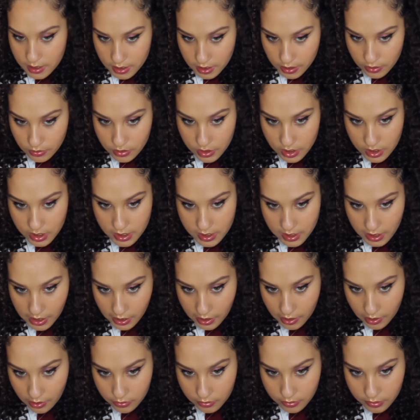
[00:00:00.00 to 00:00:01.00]
So just take
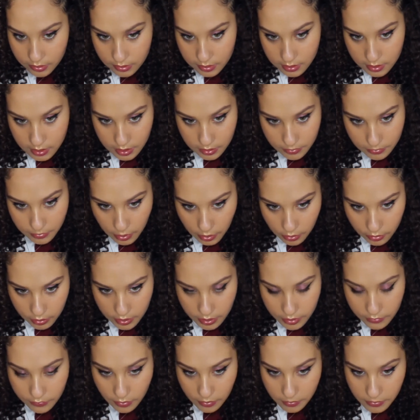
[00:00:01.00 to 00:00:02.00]
out the
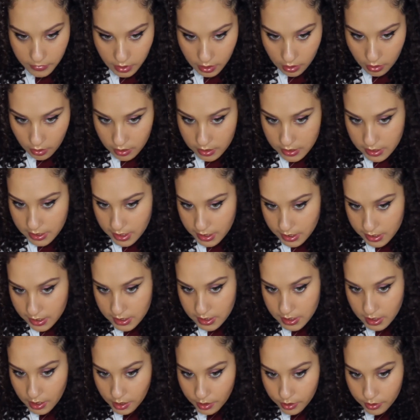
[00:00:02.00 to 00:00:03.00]
pony from the last
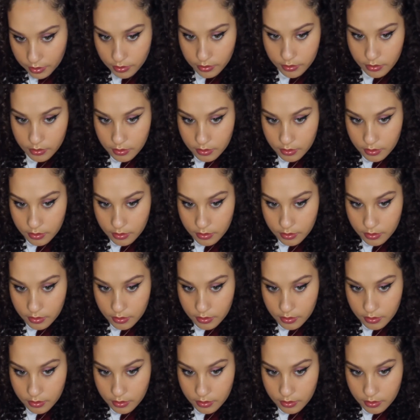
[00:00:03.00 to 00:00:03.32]
hairstyle.